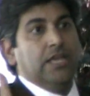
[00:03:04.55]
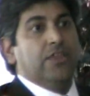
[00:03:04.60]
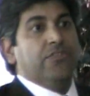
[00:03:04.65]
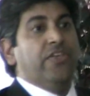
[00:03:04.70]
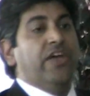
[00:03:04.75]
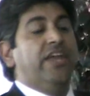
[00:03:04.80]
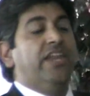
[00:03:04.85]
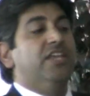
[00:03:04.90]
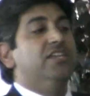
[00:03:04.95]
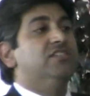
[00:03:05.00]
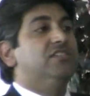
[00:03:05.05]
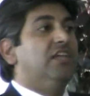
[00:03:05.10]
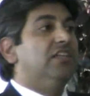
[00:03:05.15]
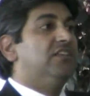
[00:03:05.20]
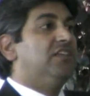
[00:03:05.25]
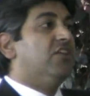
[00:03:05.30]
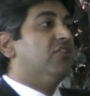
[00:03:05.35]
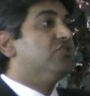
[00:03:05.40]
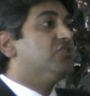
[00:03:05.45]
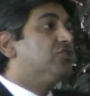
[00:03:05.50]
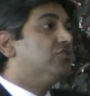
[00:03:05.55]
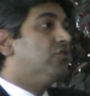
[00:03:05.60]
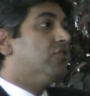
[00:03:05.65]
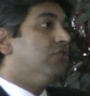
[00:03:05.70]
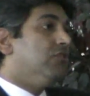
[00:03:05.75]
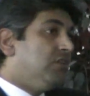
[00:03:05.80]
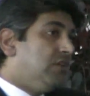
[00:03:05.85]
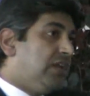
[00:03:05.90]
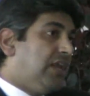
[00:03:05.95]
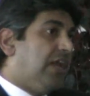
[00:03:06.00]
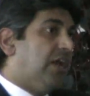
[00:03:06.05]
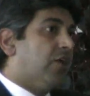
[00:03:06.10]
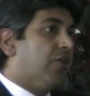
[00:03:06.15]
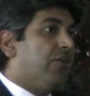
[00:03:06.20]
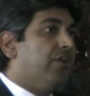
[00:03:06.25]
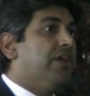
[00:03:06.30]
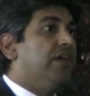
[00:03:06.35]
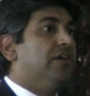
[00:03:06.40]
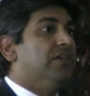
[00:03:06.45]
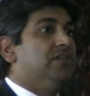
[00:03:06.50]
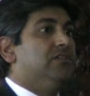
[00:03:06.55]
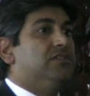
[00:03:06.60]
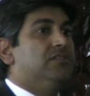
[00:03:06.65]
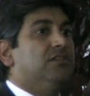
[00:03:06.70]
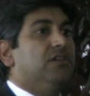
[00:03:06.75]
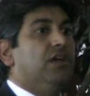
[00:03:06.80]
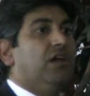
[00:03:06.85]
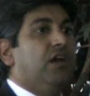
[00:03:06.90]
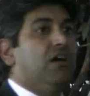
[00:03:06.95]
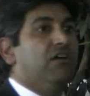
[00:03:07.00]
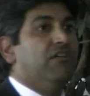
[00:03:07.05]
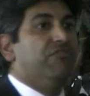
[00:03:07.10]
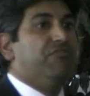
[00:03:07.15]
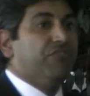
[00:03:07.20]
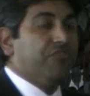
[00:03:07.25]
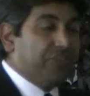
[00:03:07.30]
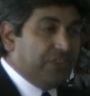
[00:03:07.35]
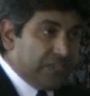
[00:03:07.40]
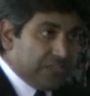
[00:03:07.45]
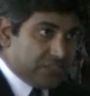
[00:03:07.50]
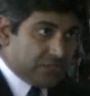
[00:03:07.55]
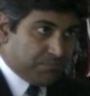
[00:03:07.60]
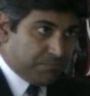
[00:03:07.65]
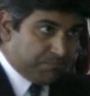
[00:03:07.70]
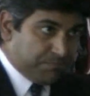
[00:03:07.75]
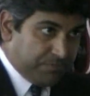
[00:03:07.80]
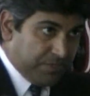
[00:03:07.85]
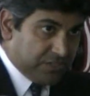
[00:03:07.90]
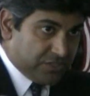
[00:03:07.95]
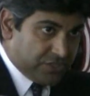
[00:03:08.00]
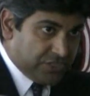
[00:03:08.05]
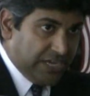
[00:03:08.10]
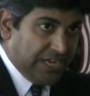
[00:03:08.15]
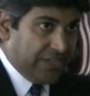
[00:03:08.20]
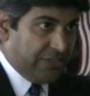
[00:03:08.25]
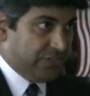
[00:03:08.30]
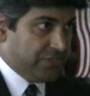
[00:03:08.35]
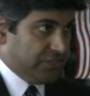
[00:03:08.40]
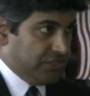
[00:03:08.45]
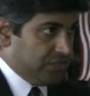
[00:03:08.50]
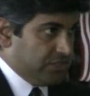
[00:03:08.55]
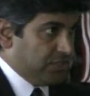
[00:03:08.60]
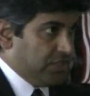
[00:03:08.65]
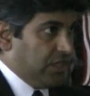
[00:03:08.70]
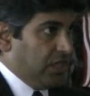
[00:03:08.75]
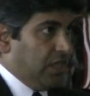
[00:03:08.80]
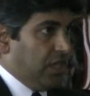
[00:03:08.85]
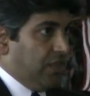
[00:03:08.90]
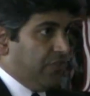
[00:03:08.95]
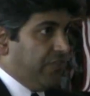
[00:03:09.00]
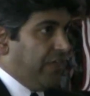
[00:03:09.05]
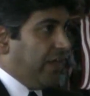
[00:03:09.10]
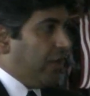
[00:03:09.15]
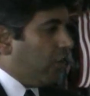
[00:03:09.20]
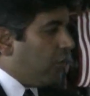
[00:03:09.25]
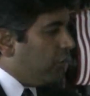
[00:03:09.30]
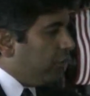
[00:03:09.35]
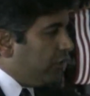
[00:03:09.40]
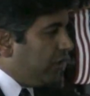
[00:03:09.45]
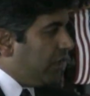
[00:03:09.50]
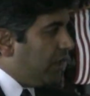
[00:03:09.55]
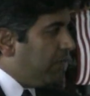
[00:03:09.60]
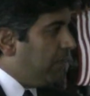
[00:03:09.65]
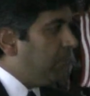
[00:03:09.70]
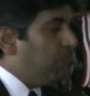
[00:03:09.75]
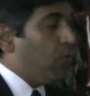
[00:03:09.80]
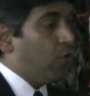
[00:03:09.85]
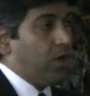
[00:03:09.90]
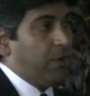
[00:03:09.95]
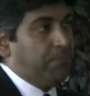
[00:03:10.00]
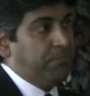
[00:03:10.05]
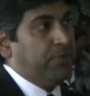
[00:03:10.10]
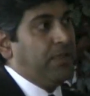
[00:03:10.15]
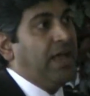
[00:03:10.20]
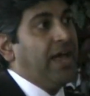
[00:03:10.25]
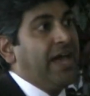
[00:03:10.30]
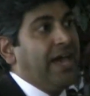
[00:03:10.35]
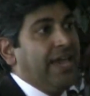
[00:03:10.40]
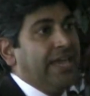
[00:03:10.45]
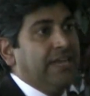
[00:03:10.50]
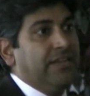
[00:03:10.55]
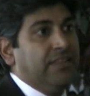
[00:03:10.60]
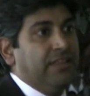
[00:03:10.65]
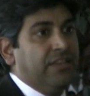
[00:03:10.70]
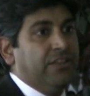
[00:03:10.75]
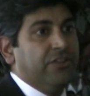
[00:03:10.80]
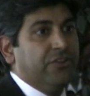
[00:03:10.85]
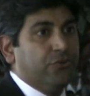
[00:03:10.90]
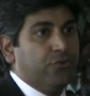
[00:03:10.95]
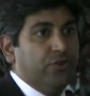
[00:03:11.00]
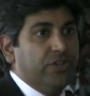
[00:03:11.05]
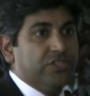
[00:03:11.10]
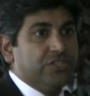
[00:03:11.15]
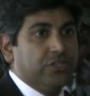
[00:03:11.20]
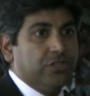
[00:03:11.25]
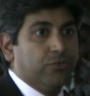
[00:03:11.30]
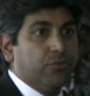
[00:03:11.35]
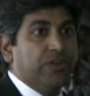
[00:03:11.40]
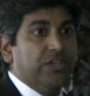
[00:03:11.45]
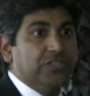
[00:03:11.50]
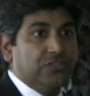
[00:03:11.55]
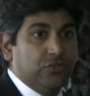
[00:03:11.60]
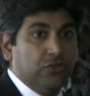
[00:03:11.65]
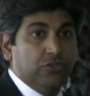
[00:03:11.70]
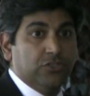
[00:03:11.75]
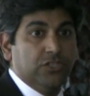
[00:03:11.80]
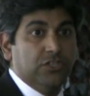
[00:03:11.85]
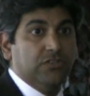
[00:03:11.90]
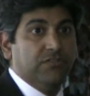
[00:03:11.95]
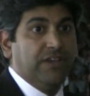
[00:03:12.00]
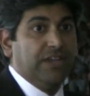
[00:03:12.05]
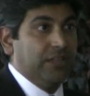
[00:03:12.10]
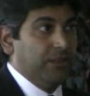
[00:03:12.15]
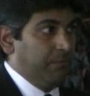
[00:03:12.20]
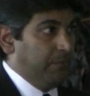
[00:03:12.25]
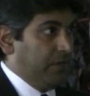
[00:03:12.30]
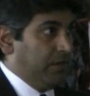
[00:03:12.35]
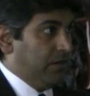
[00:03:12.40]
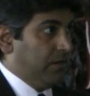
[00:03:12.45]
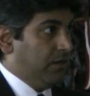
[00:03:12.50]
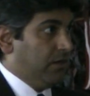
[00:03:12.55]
That is, that there are certain areas of these challenges that are a little bit more applied than the traditional research and development.